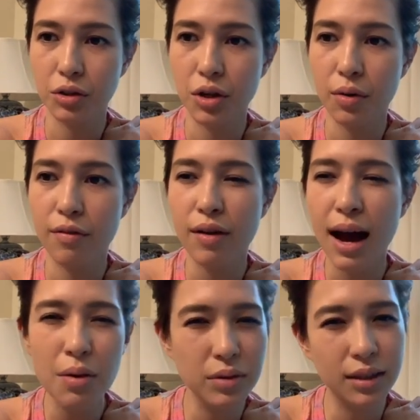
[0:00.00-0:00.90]
So if
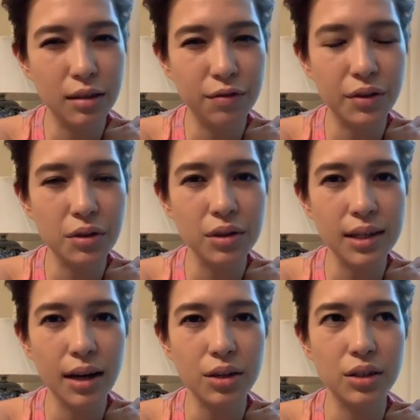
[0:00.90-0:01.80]
I was
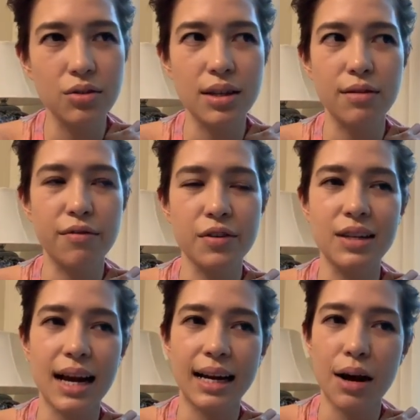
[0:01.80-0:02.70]
confused, I also didn't feel
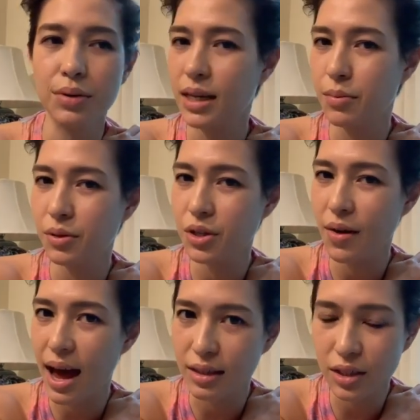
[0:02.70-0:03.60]
like I was able
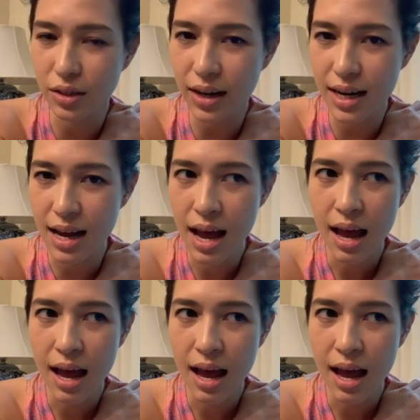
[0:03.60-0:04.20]
to answer it.